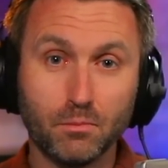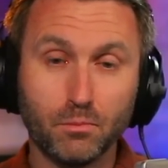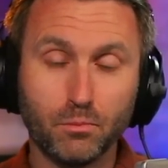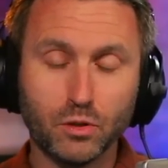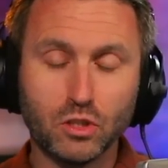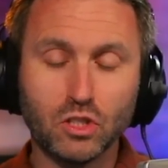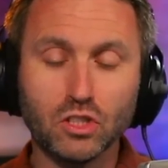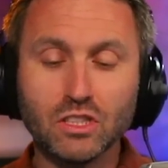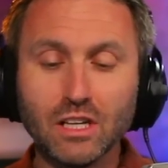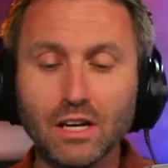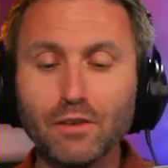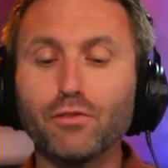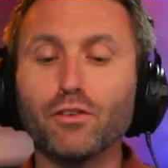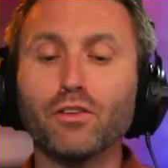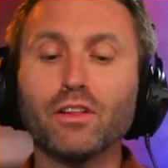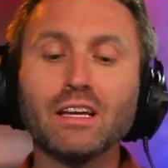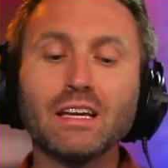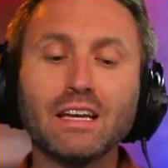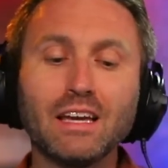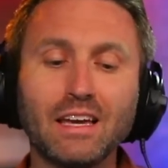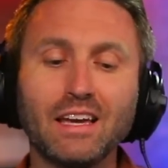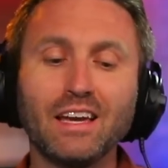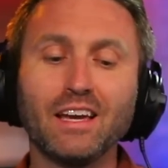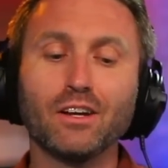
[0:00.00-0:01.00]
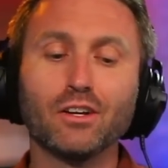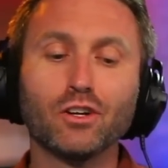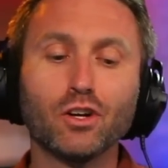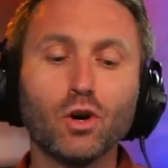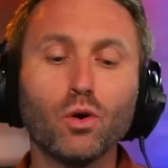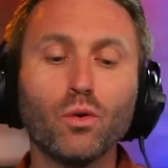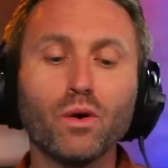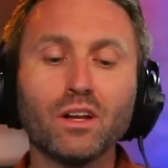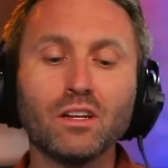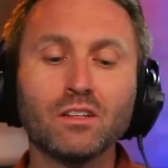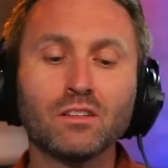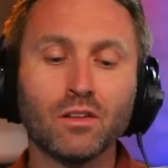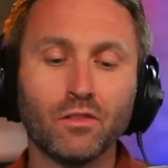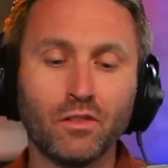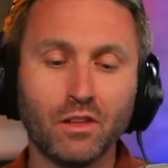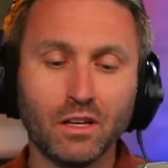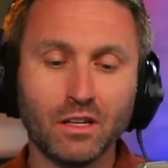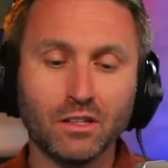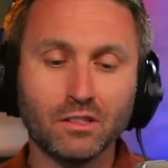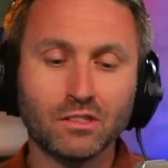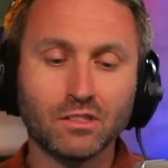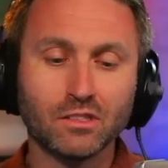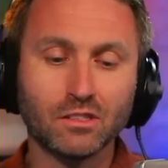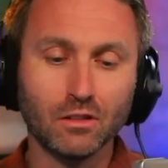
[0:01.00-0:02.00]
But you definitely can't go into
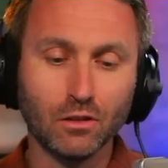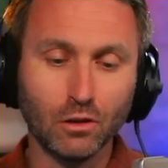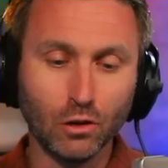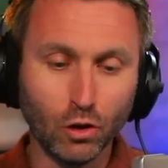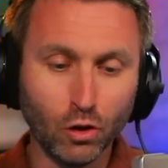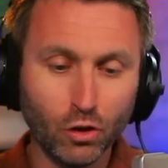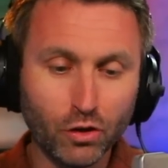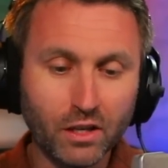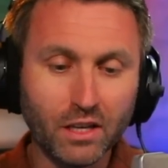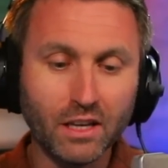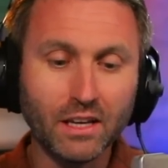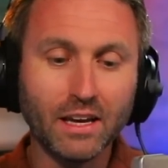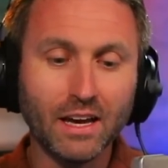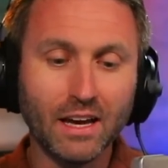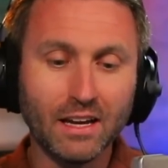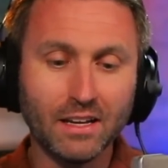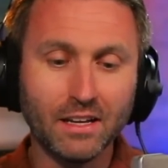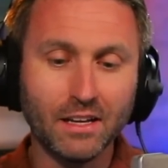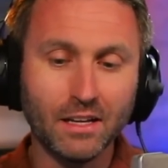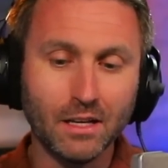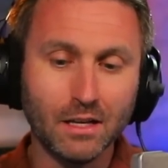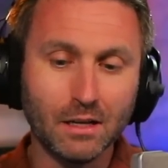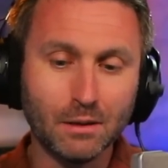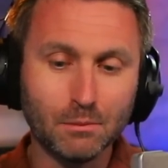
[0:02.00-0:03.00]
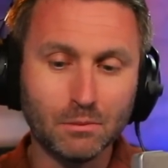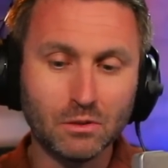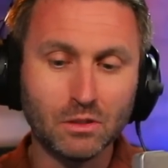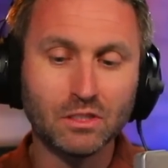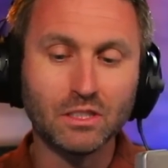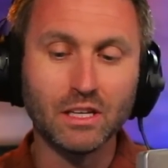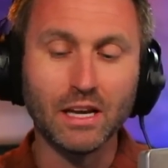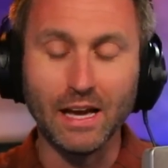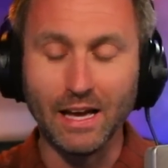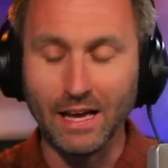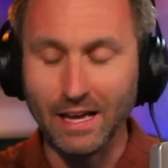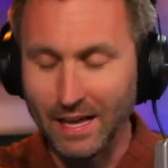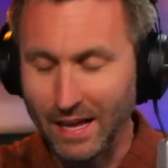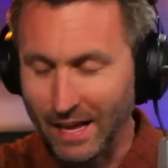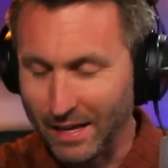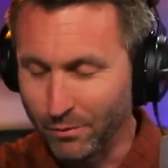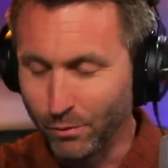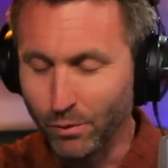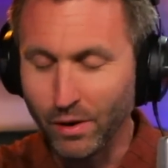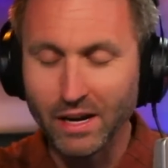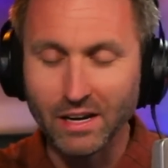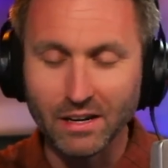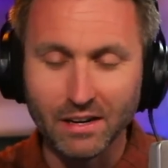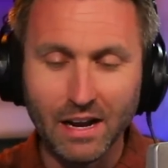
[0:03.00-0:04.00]
this looking at him
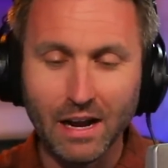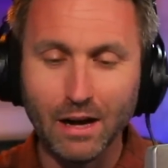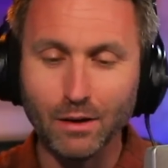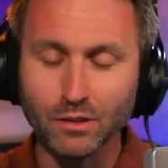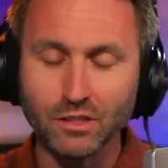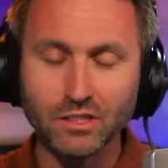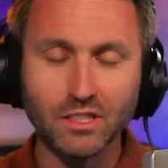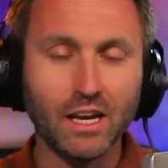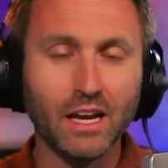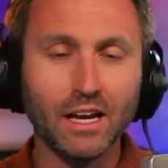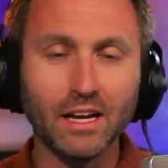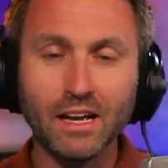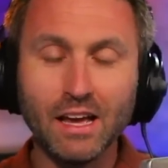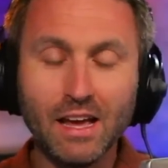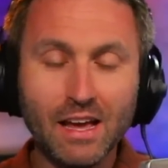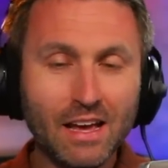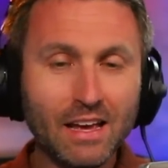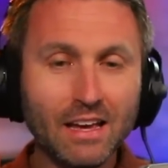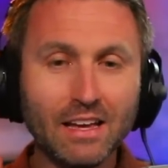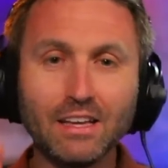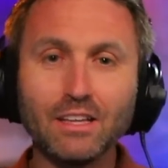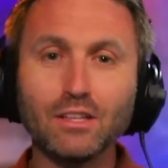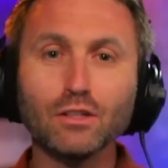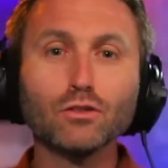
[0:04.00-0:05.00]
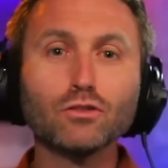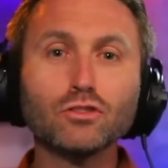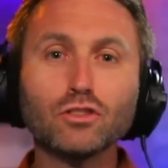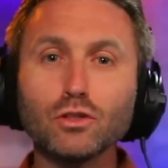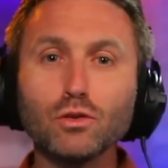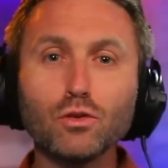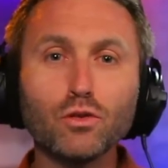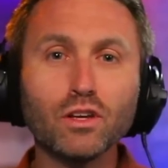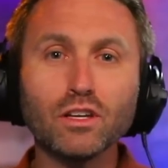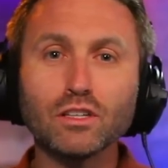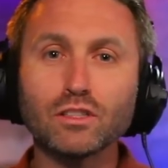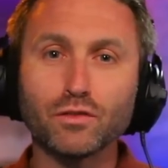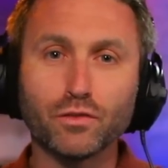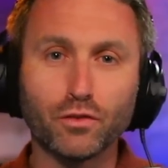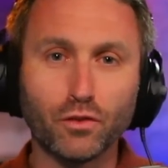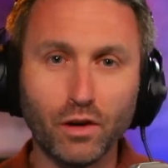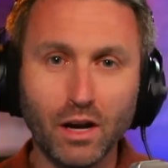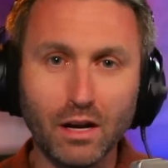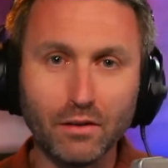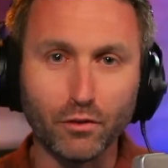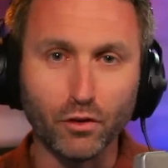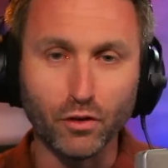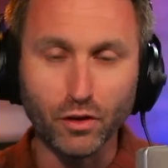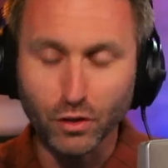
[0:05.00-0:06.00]
and right now saying, he'll do this
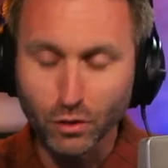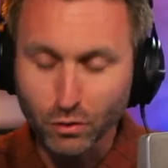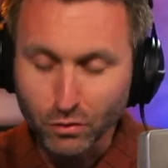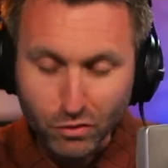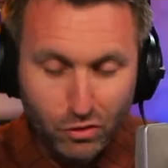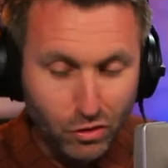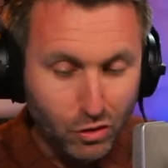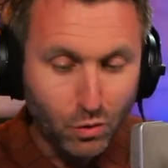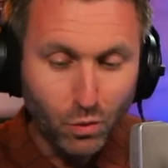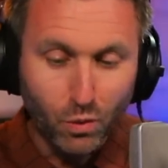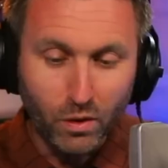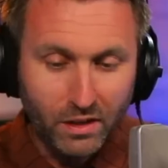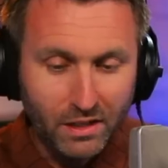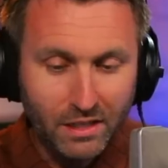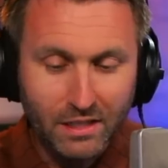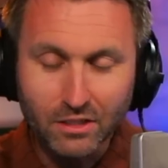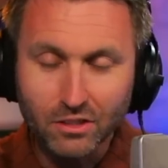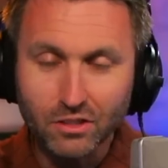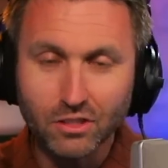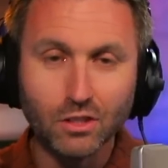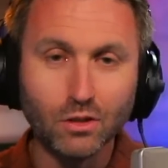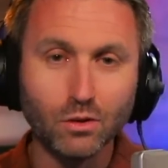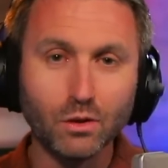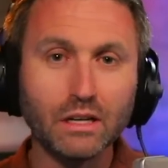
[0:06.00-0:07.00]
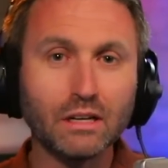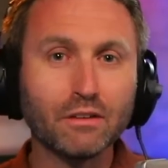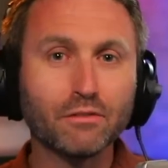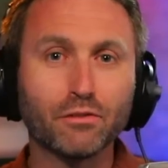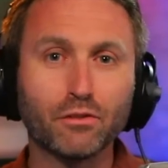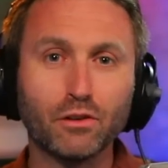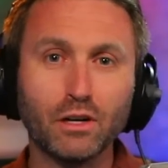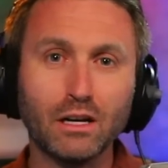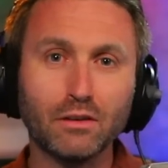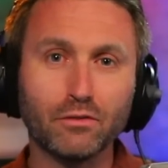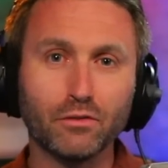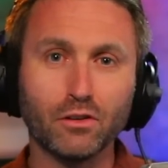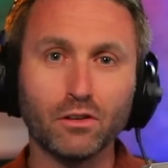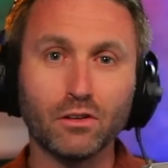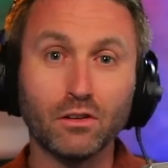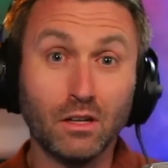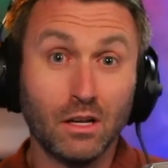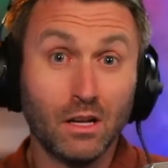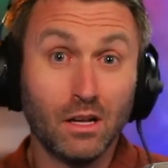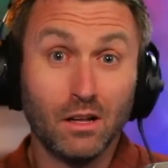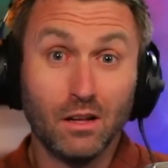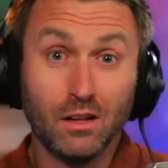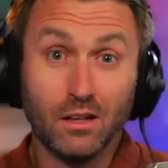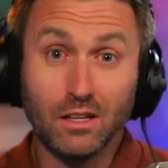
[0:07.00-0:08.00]
forever. He'll do what he's doing forever.
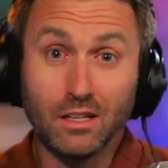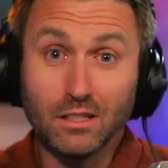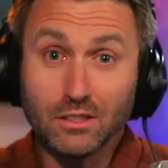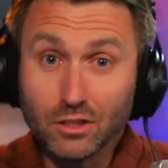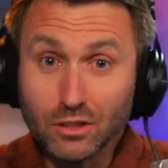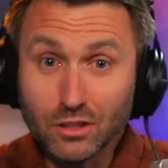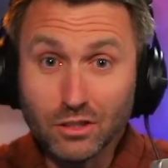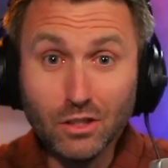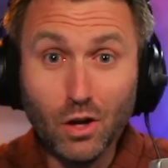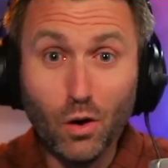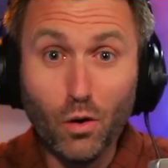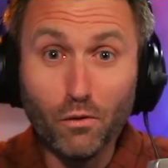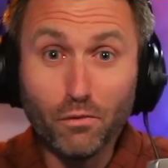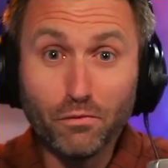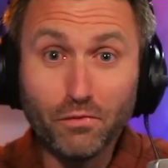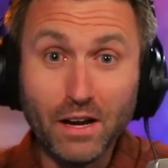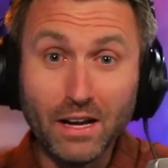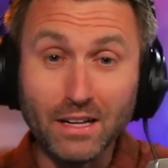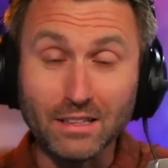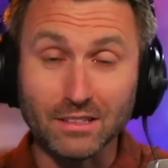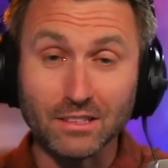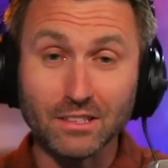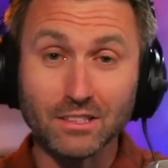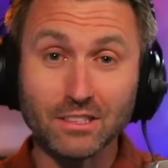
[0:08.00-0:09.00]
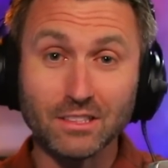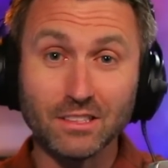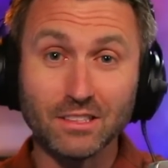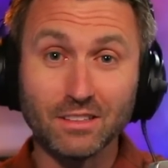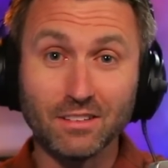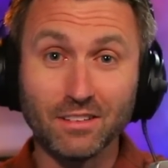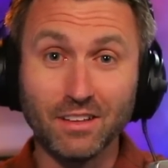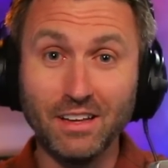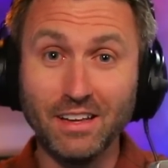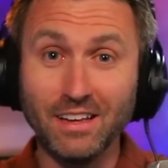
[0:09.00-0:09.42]
Just no offense.